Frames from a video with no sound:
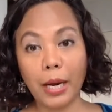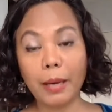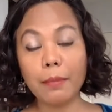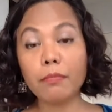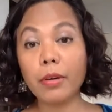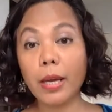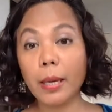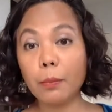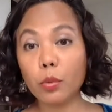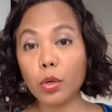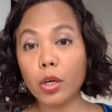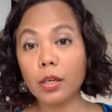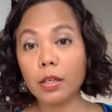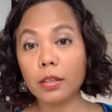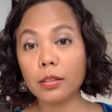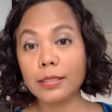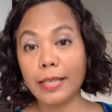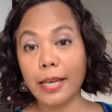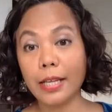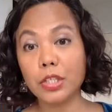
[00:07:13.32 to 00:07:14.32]
framework
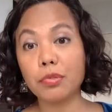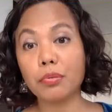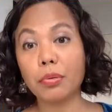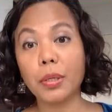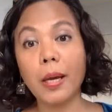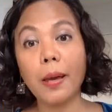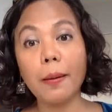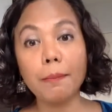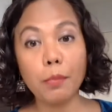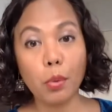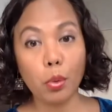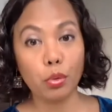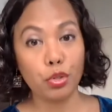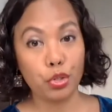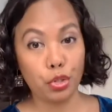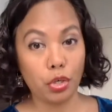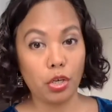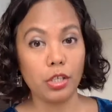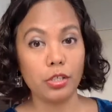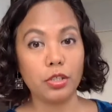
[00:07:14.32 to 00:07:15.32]
stands for
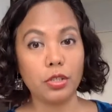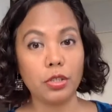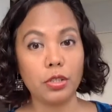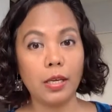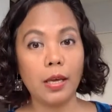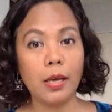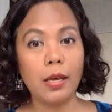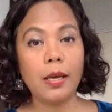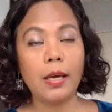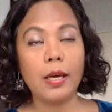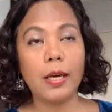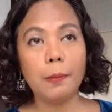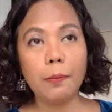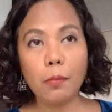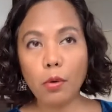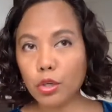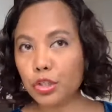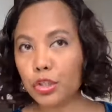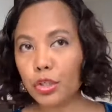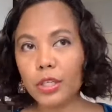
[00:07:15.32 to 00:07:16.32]
emotions.
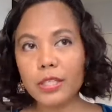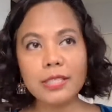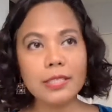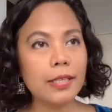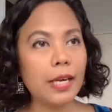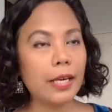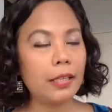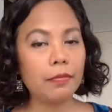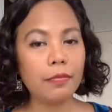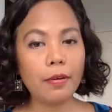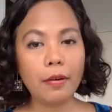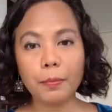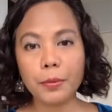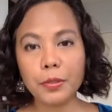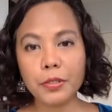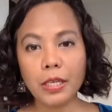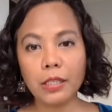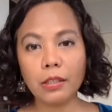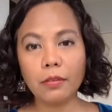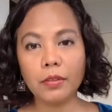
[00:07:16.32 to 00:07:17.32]
Emotions,
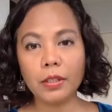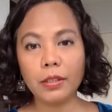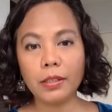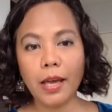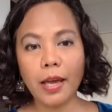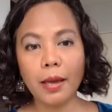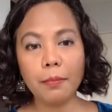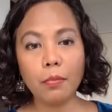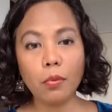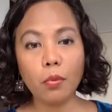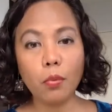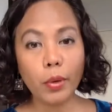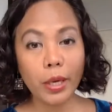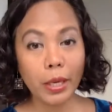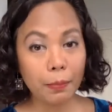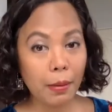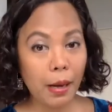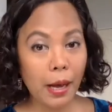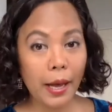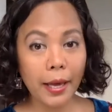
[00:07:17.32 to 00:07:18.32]
95% of the time
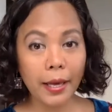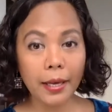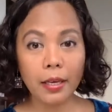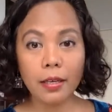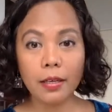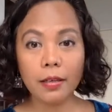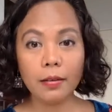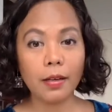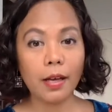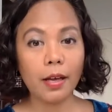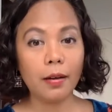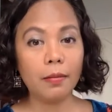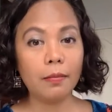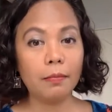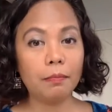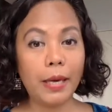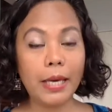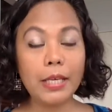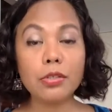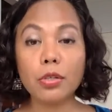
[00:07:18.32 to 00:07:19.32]
we buy
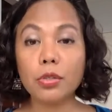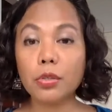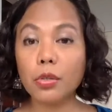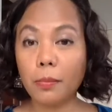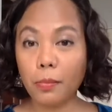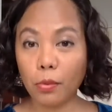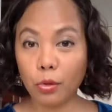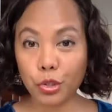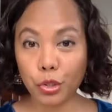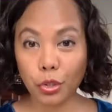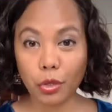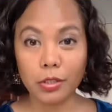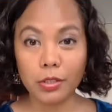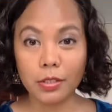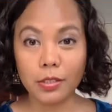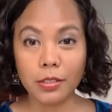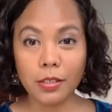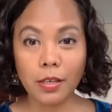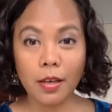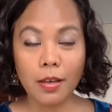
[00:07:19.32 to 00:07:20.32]
based on
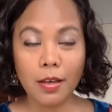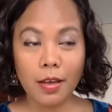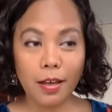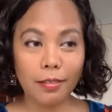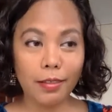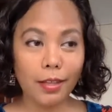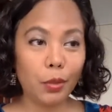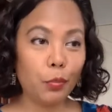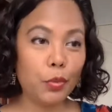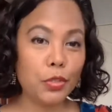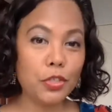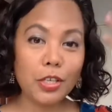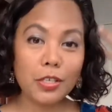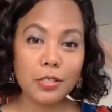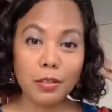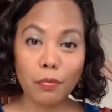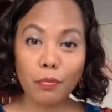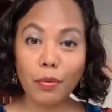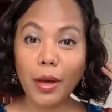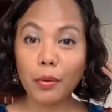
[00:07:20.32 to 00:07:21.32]
emotions, and then we
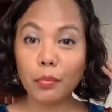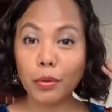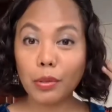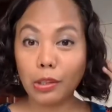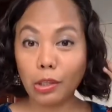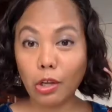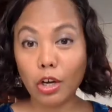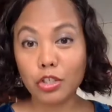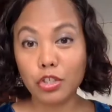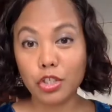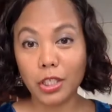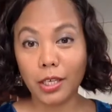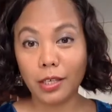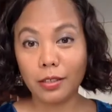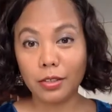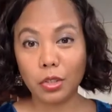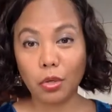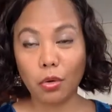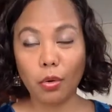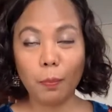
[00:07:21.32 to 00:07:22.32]
justify with
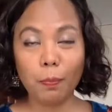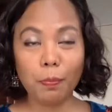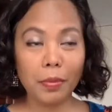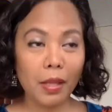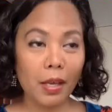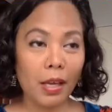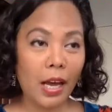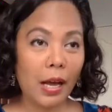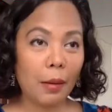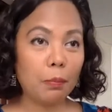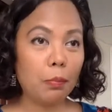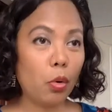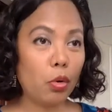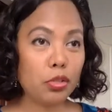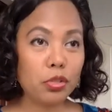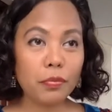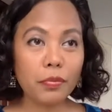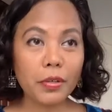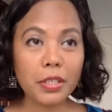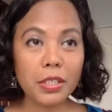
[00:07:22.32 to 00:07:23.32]
logic. So
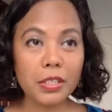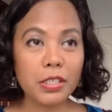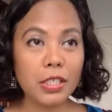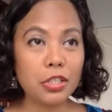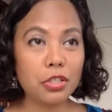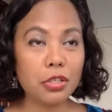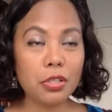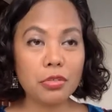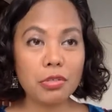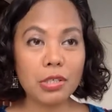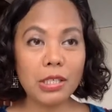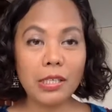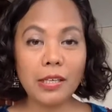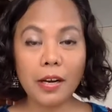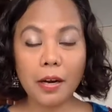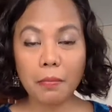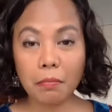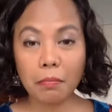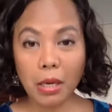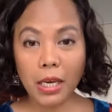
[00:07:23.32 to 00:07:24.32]
most of our decisions really
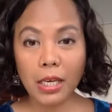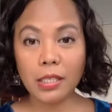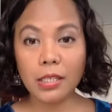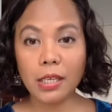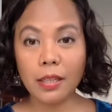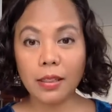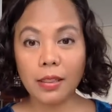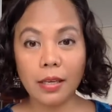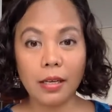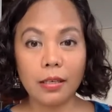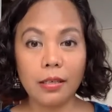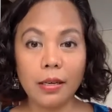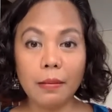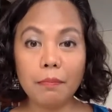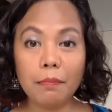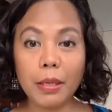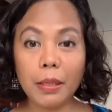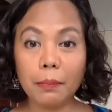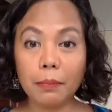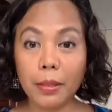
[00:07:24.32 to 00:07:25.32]
are made in the
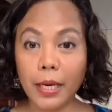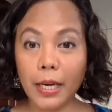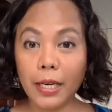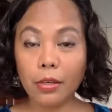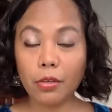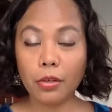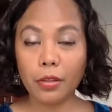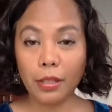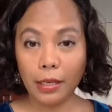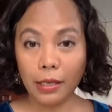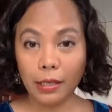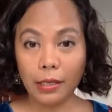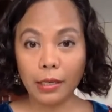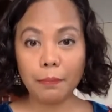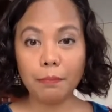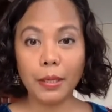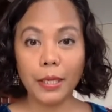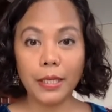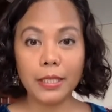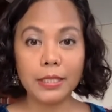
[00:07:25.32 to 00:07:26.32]
limbic brain, or the
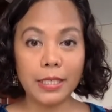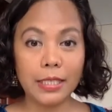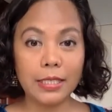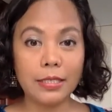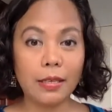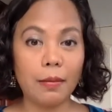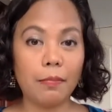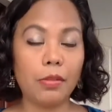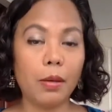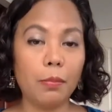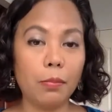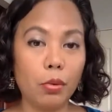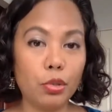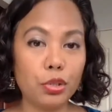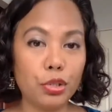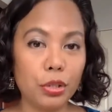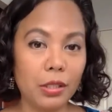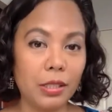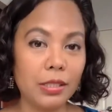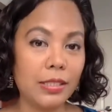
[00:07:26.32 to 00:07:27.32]
limbic system, the
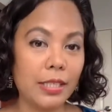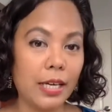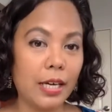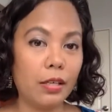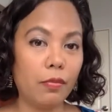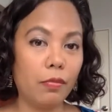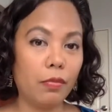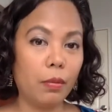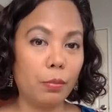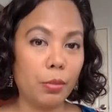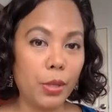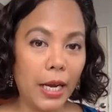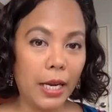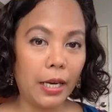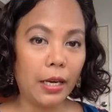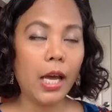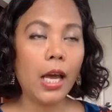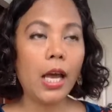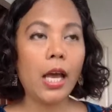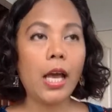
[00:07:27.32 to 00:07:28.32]
emotional side of the brain.